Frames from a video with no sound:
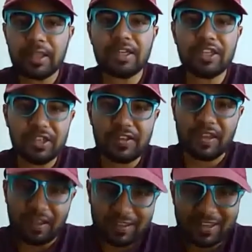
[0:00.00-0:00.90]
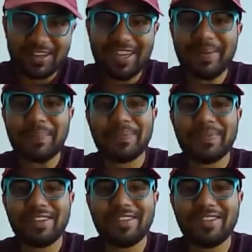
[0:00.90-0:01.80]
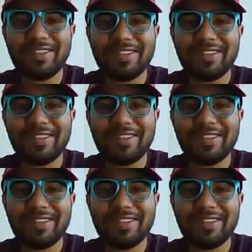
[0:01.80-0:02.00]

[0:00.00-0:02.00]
that just yesterday. Uh,